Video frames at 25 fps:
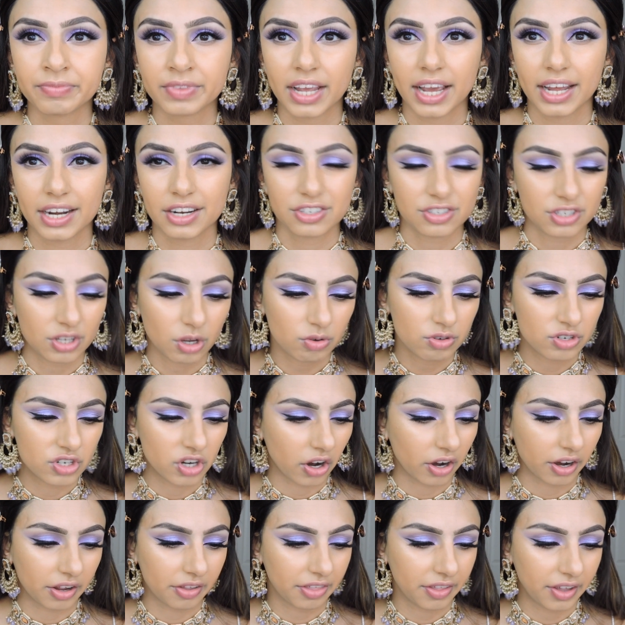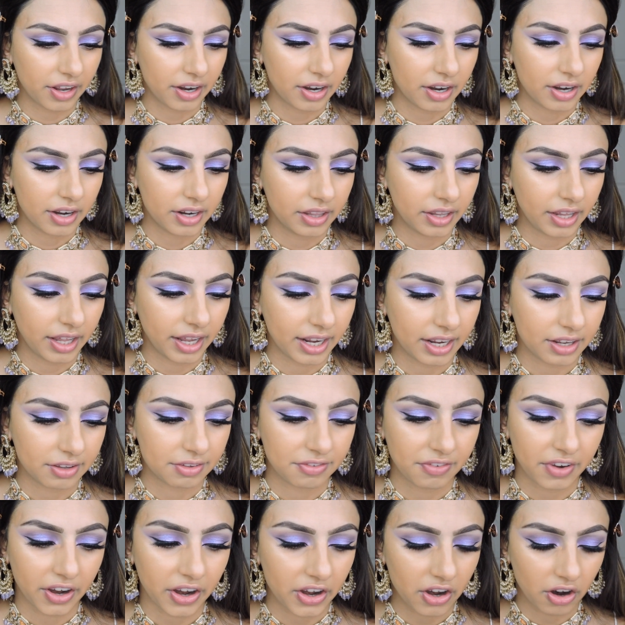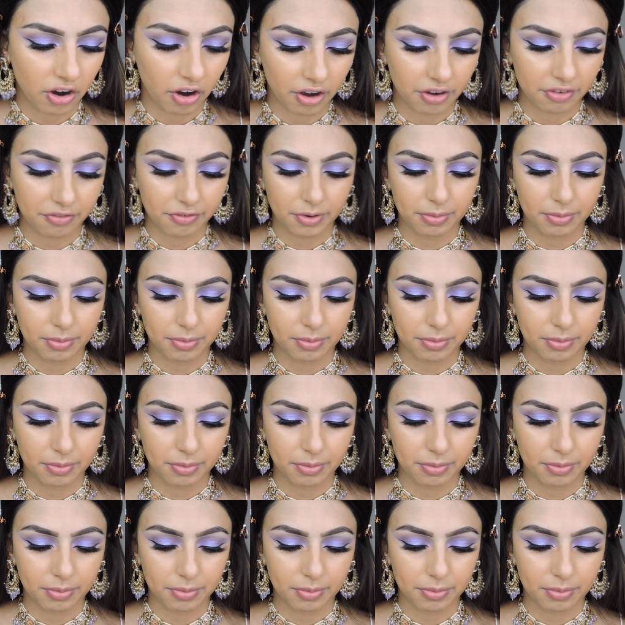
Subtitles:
and it's so dark there and like it's very hard